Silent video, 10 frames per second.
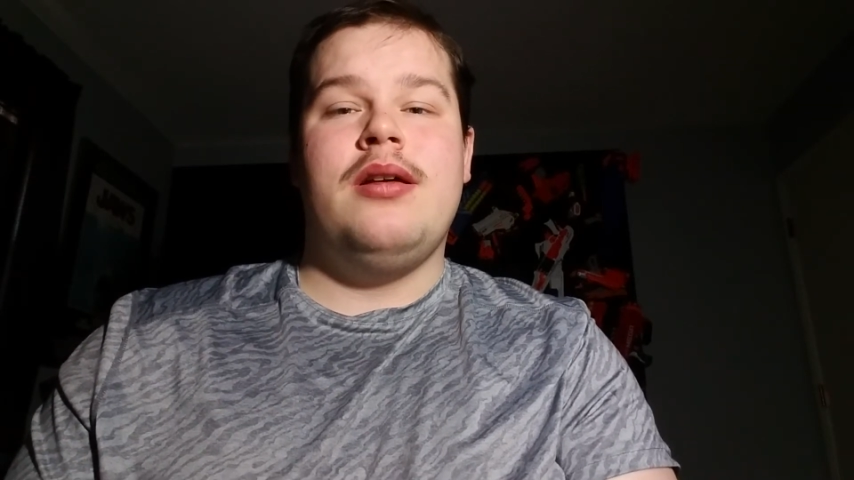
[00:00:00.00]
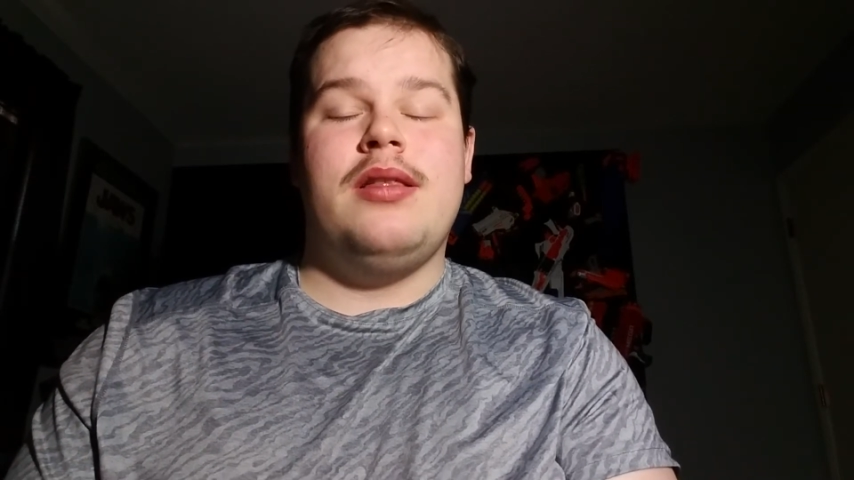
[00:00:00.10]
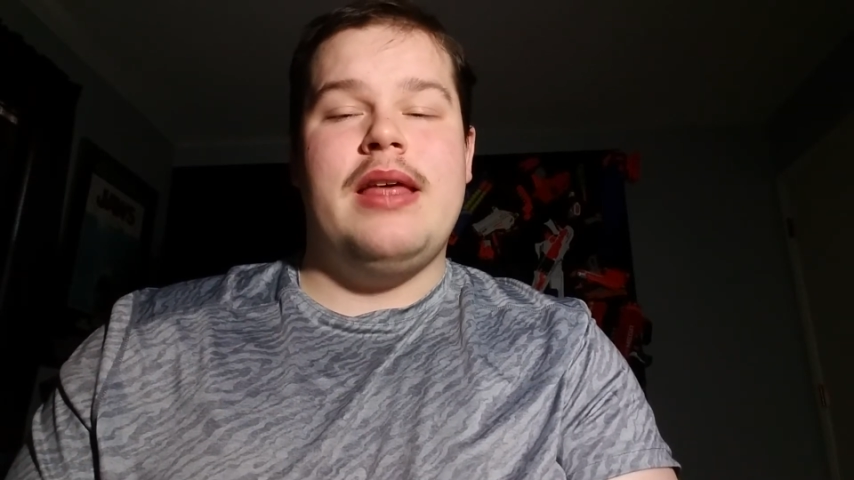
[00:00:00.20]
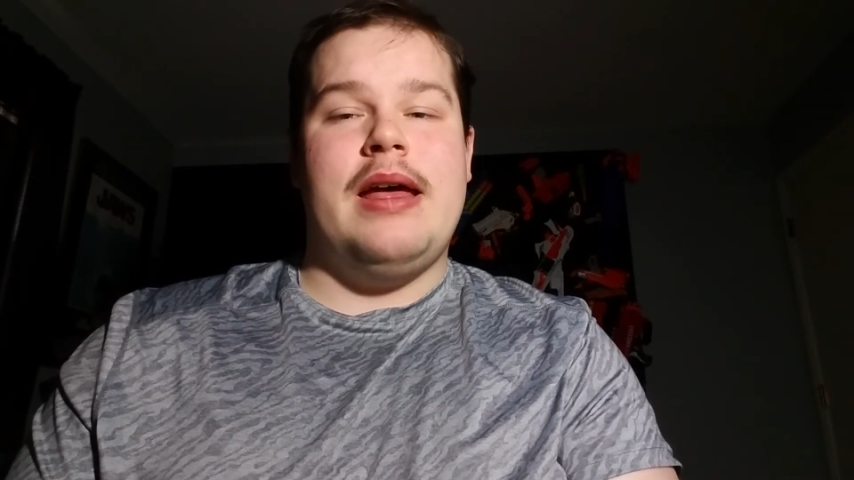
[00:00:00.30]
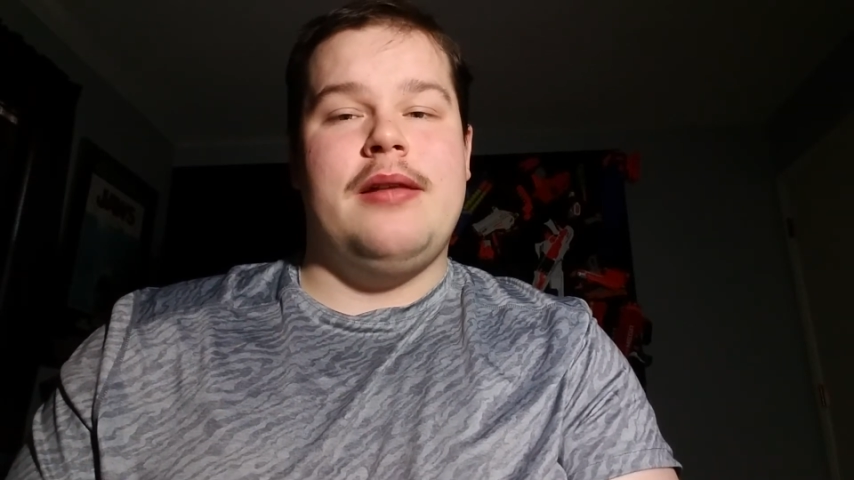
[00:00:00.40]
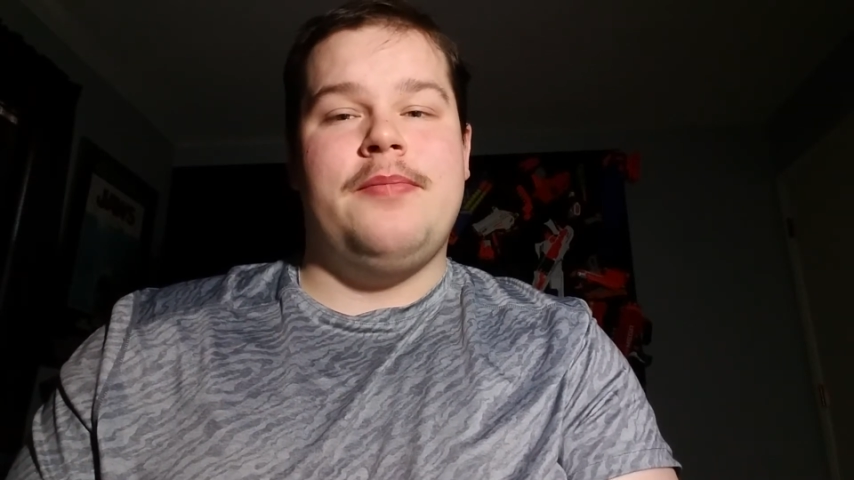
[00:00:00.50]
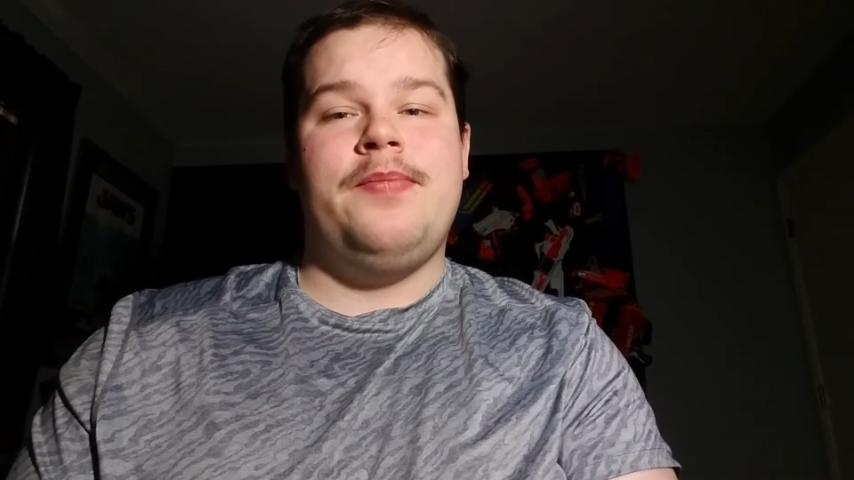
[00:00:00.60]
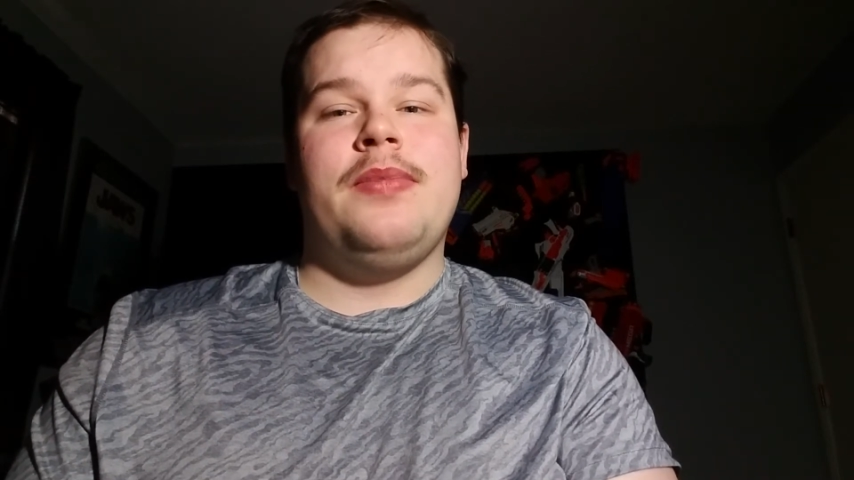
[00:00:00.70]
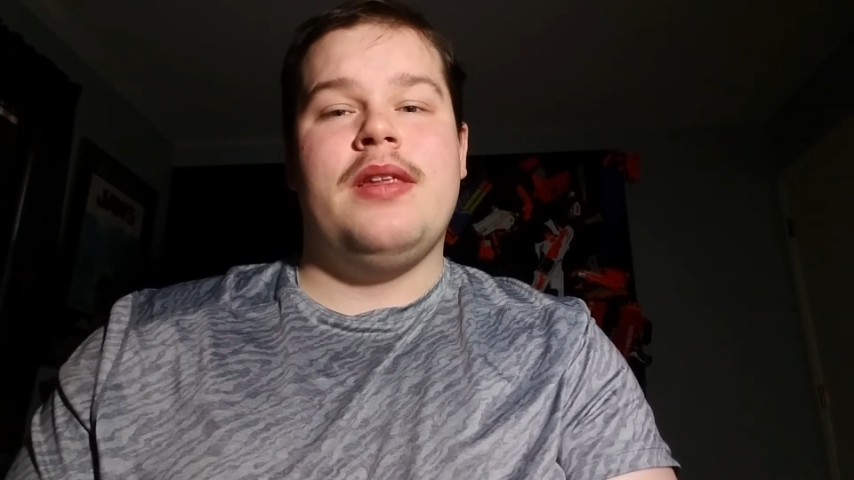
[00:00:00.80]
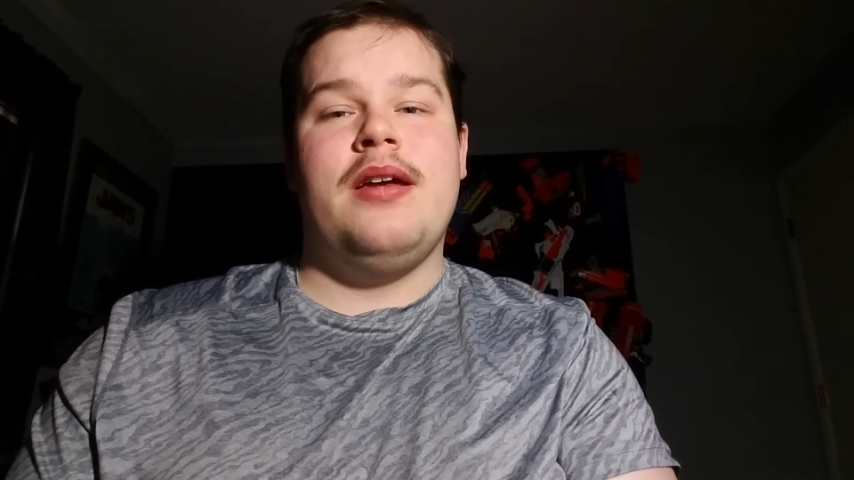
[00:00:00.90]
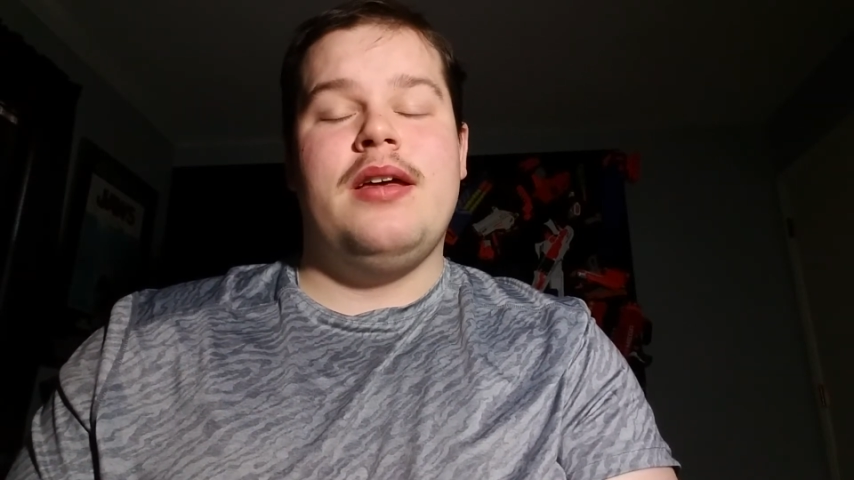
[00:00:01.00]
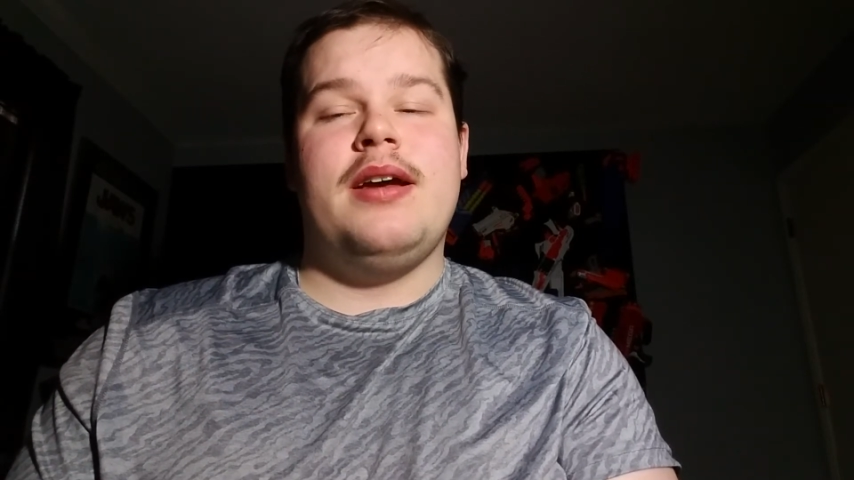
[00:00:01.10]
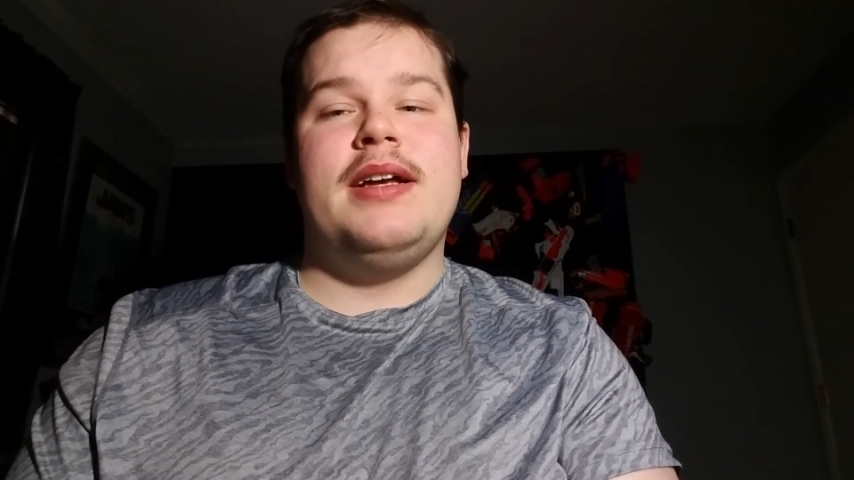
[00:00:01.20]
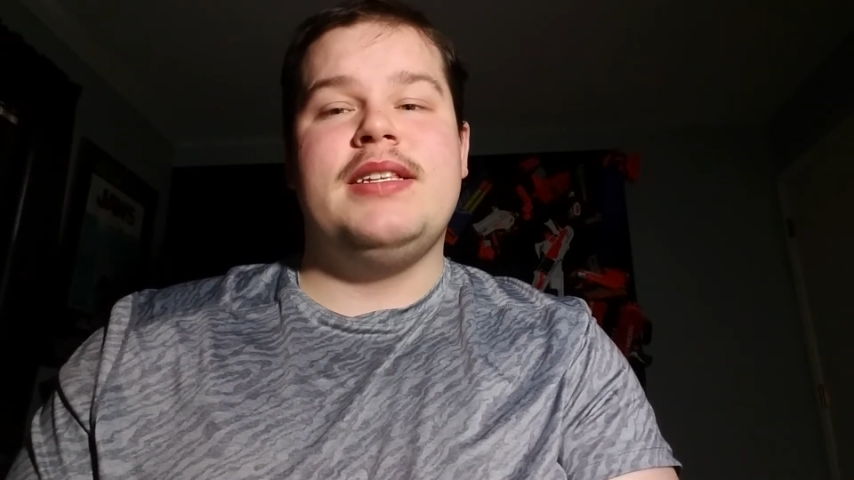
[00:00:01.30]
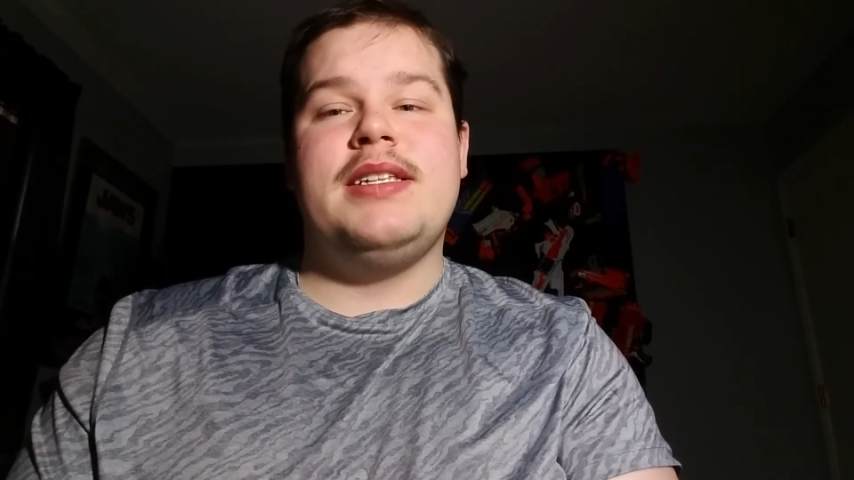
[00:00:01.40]
then
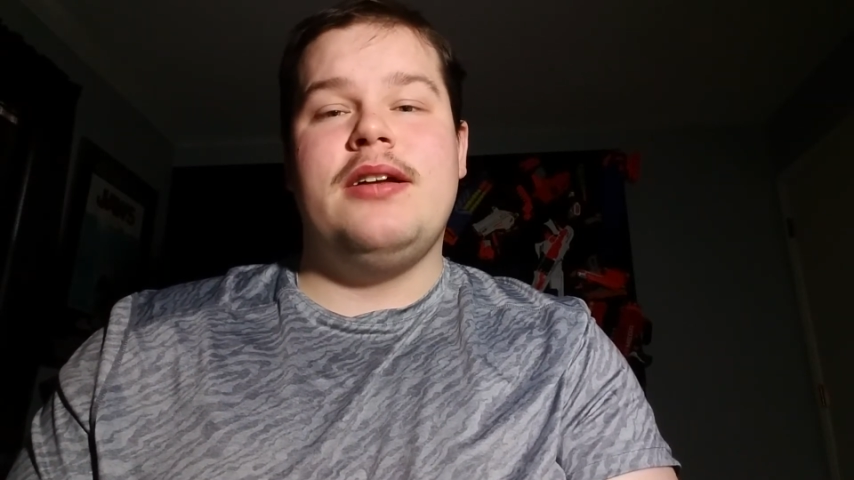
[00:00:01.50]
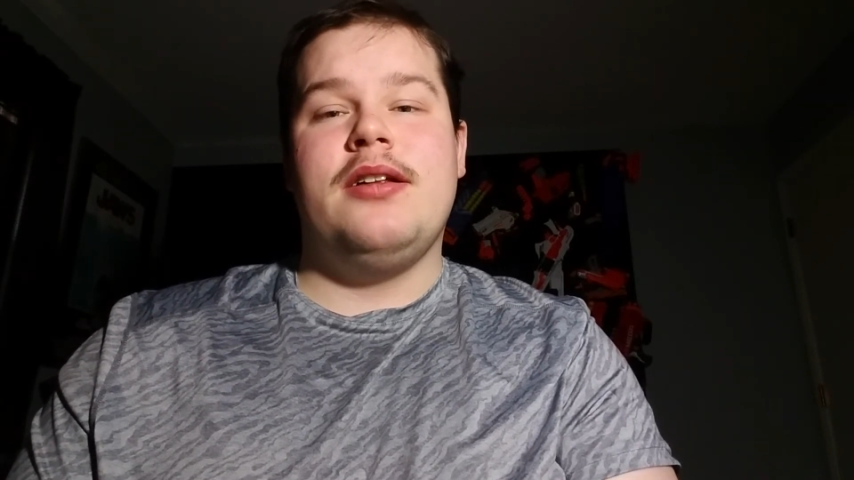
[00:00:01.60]
consider